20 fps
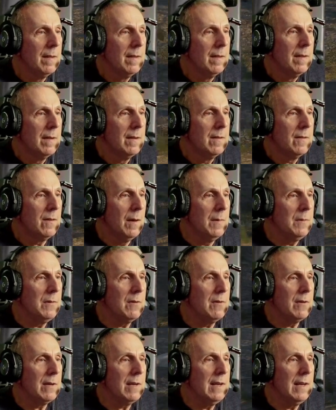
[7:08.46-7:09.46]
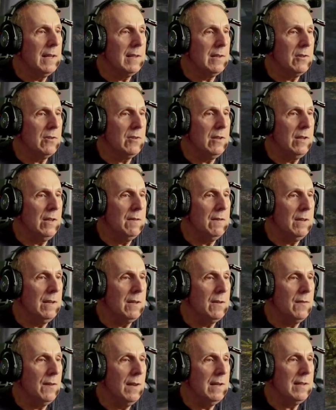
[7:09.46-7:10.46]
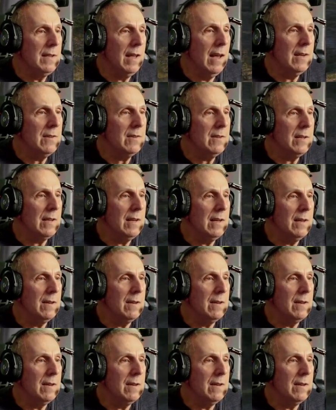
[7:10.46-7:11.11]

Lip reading: So I'm just looking at the scenery. It's fantastic here.